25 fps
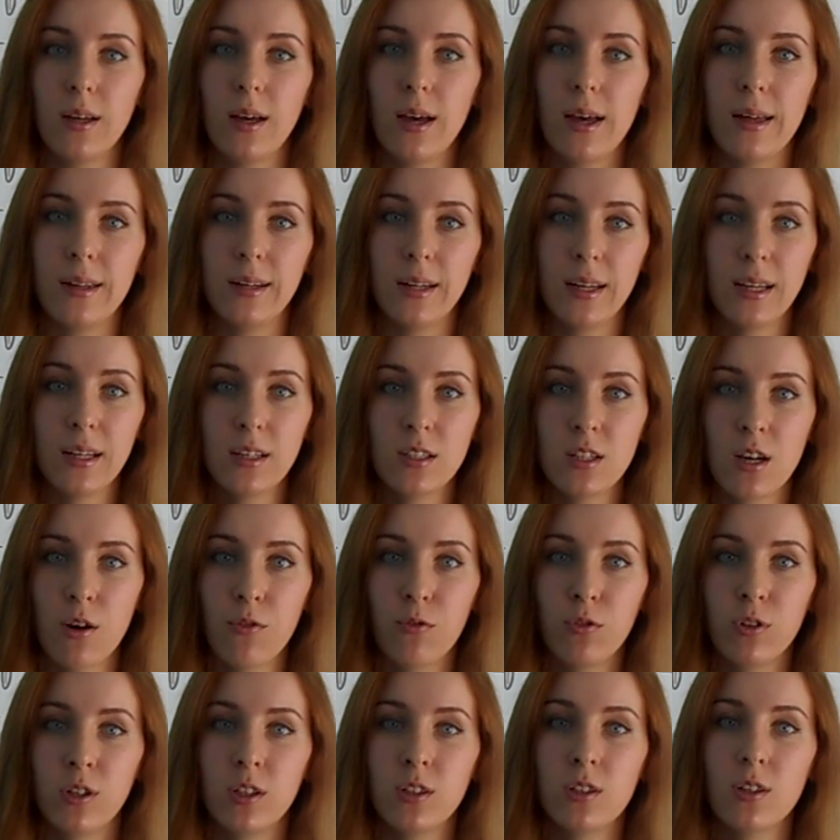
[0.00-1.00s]
an
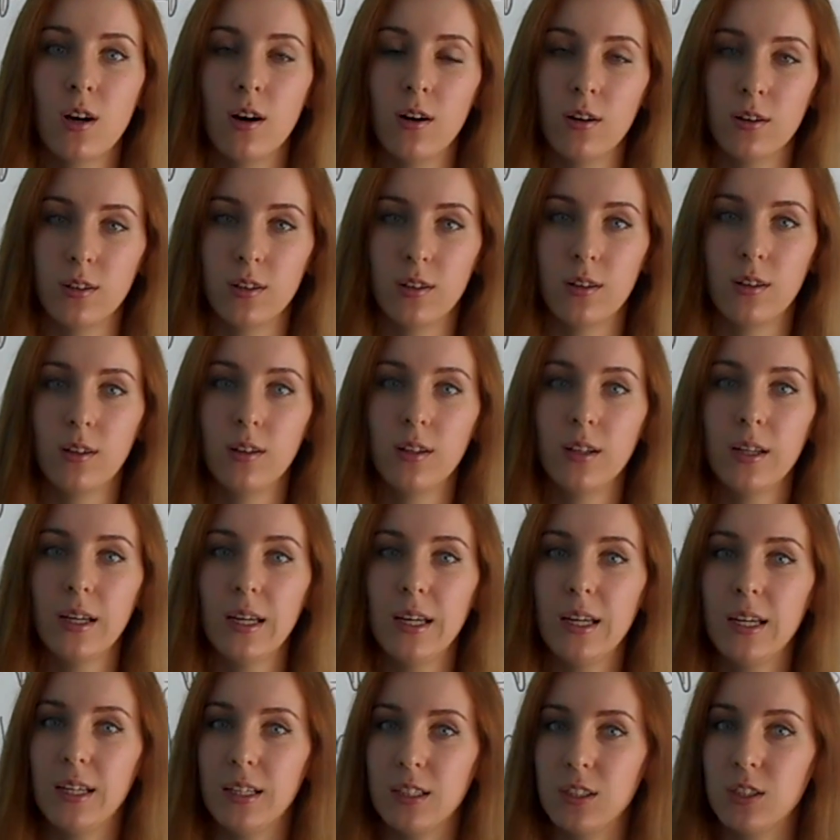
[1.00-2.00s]
indefinite article
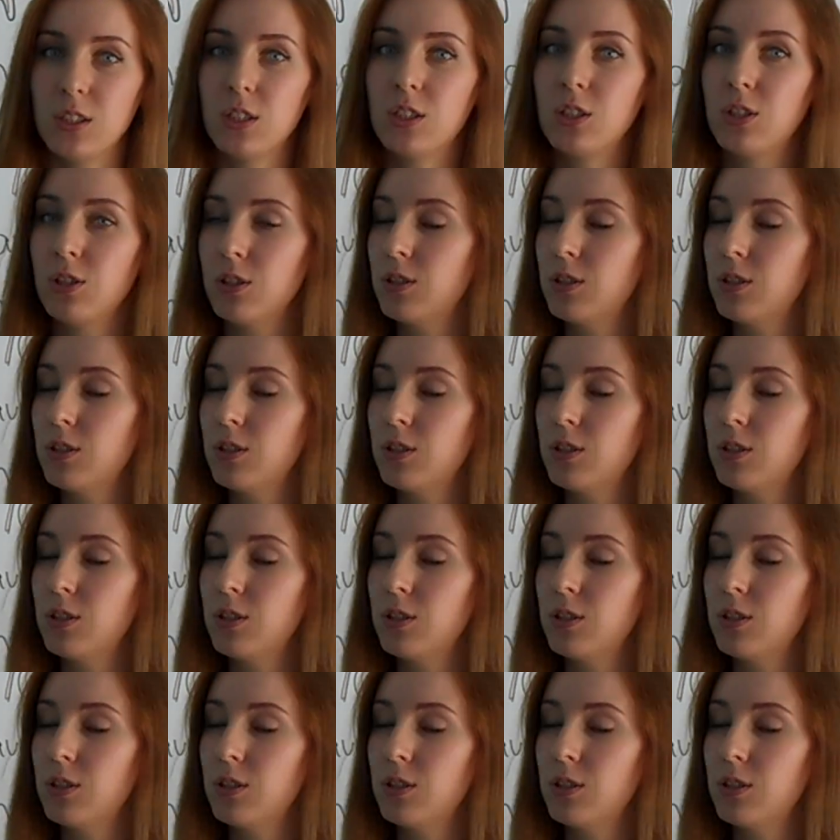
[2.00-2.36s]
is to